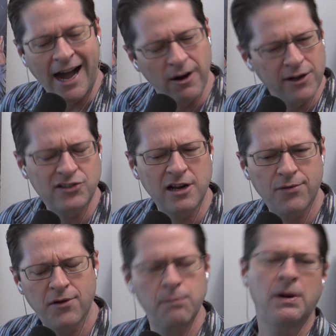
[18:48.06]
I don't
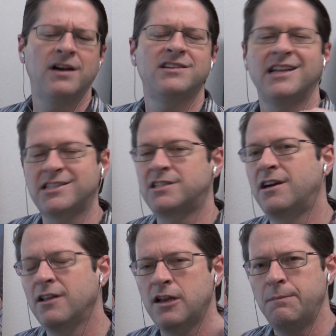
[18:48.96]
consider third parties
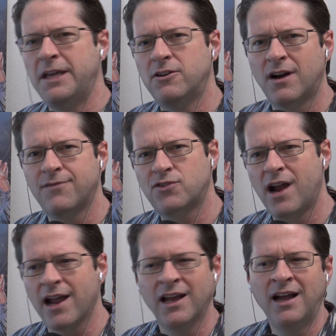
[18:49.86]
necessarily to mean you're off
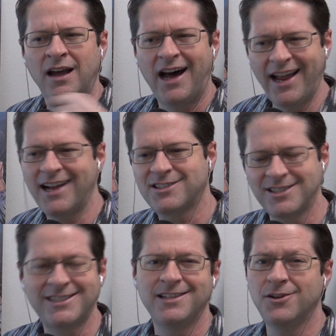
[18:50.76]
track. I
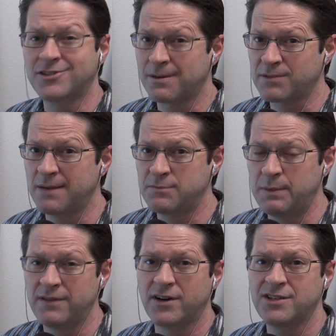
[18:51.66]
actually see those sometimes
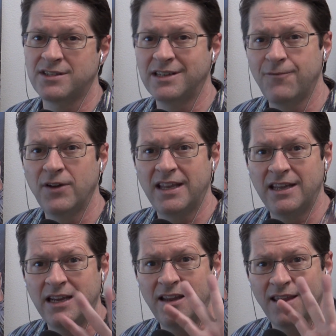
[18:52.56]
being very
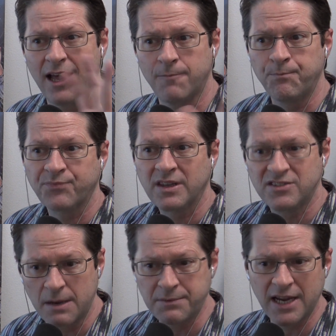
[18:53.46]
significant in that
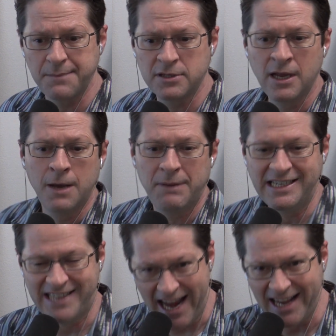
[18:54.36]
sometimes by
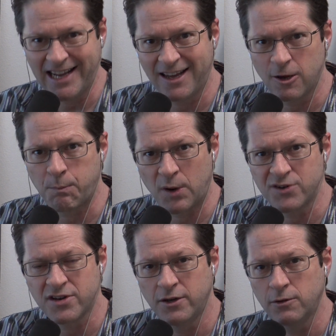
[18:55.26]
dating another
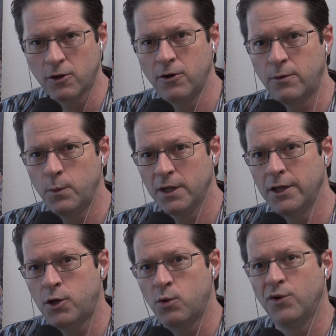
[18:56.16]
person, you learn
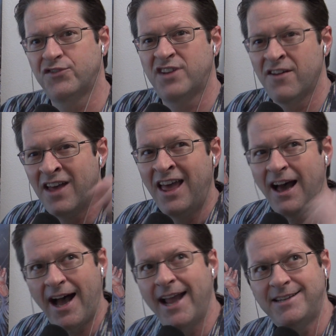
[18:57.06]
really cool stuff.
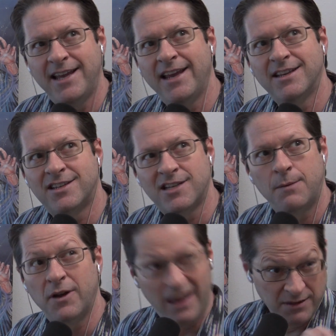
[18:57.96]
I dated
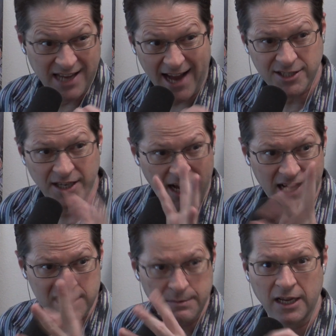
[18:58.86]
someone that was actually
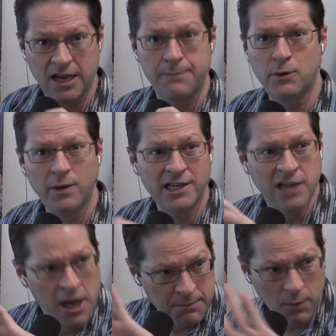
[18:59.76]
awesome in a couple ways,
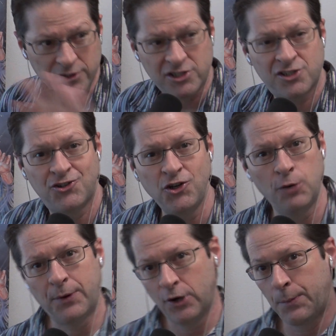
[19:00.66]
but was
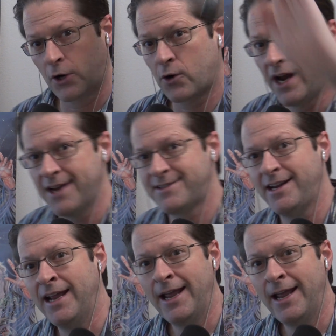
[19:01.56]
super duper crazy